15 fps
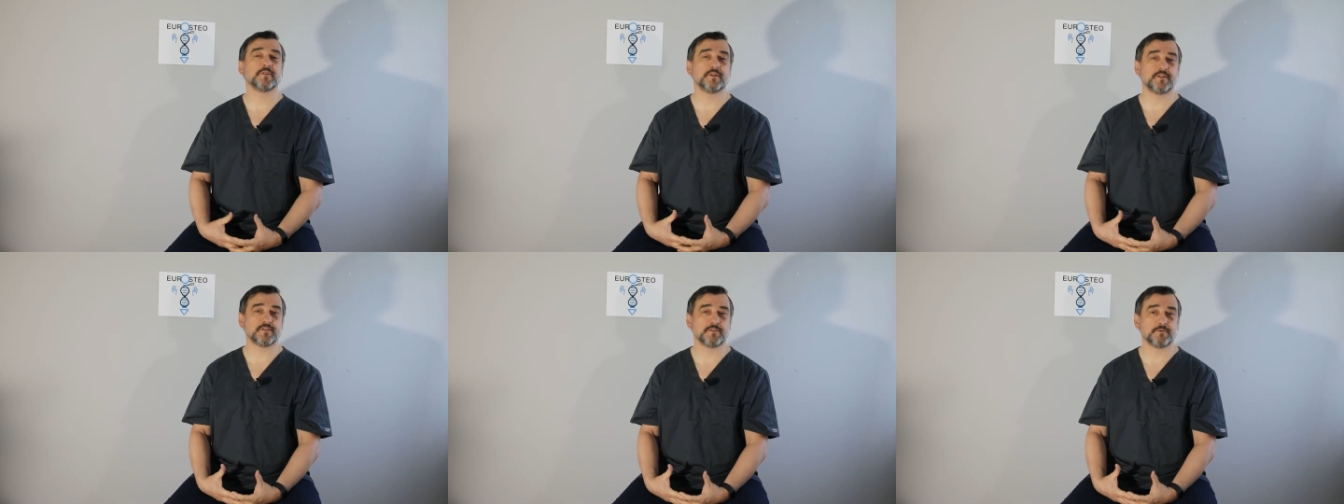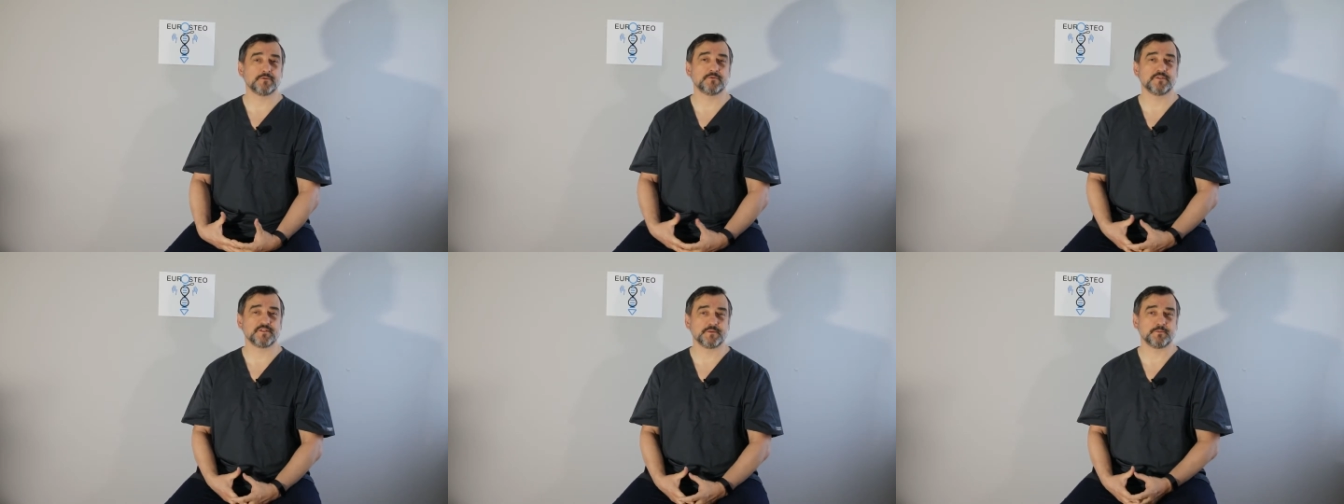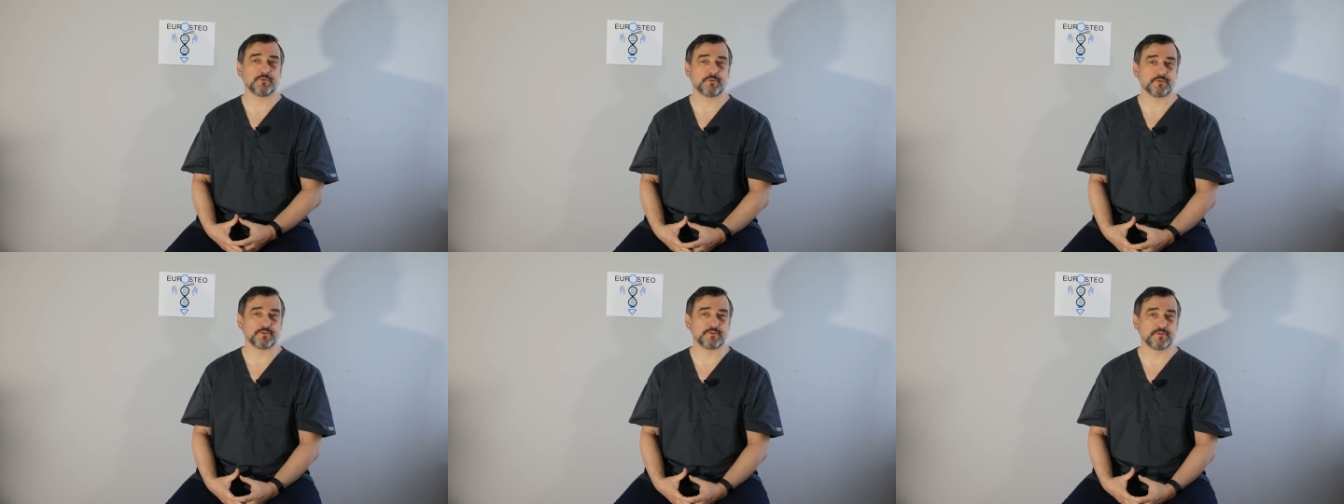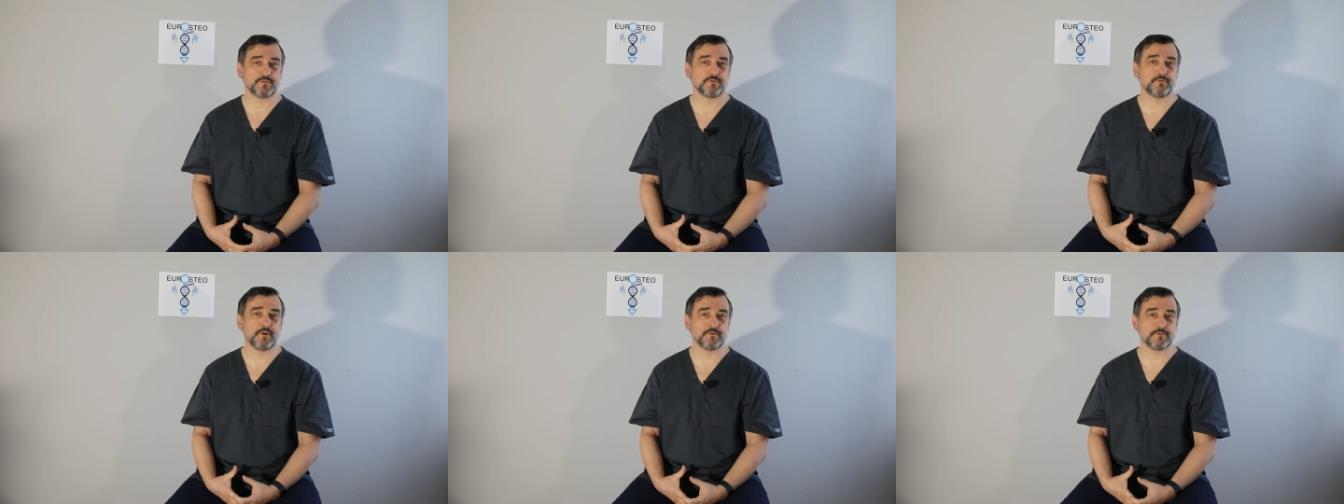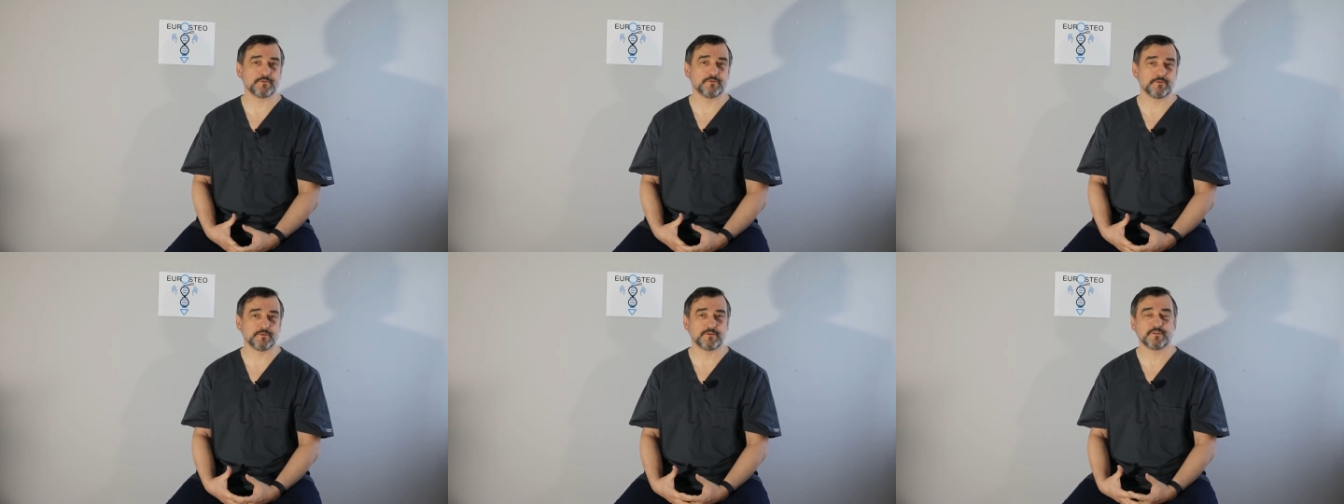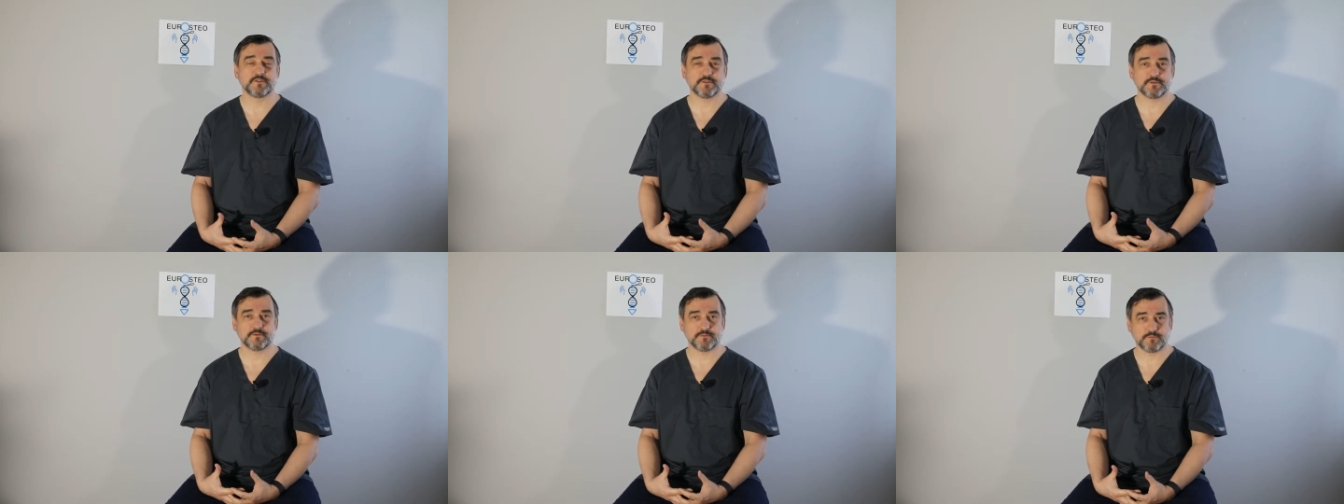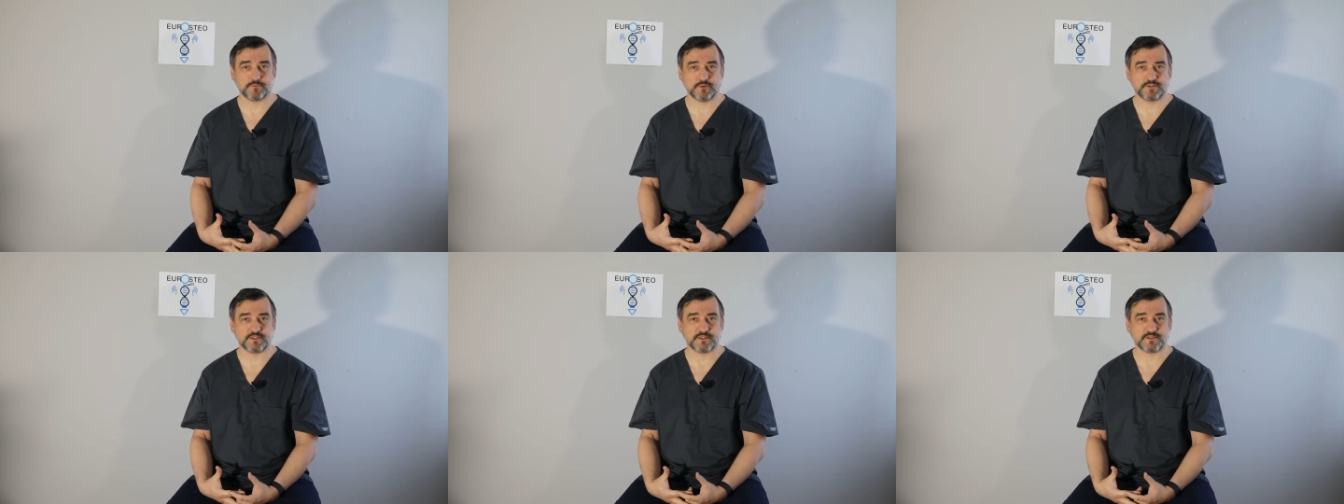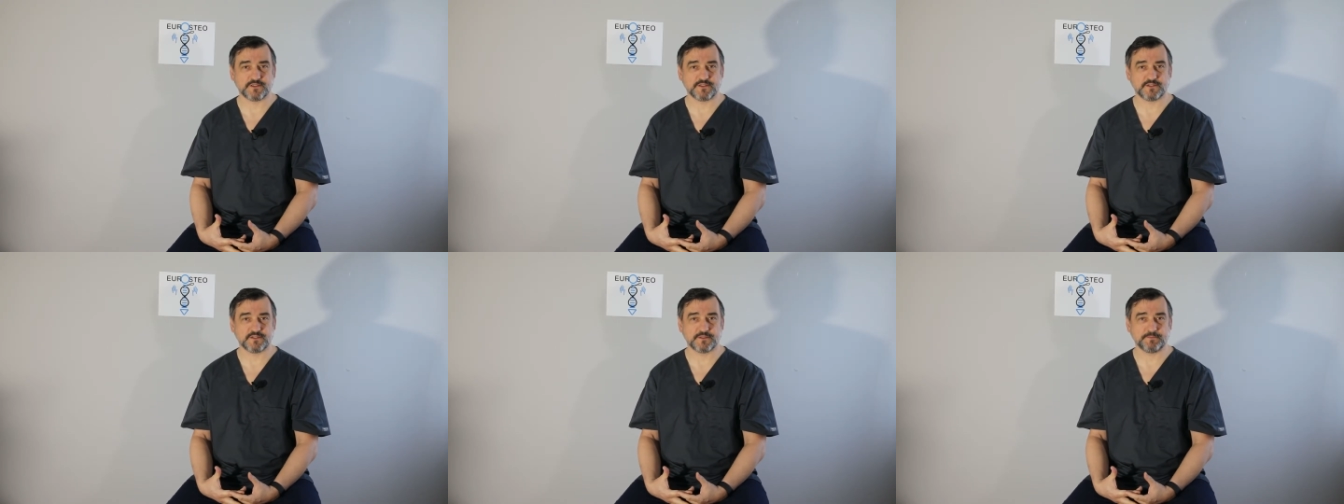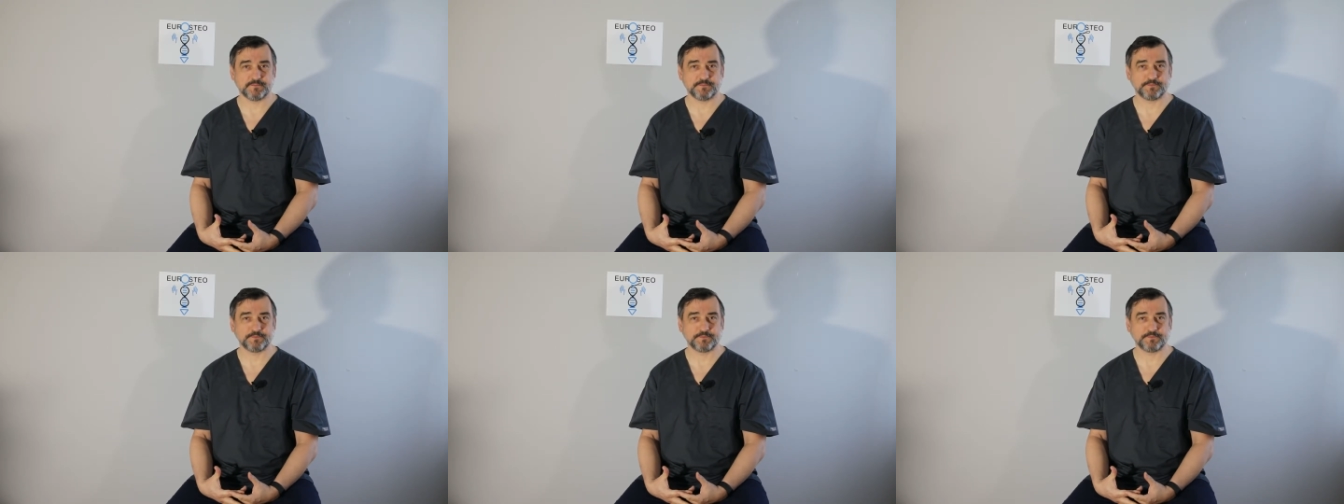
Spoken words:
It's always important to have a good breathing system.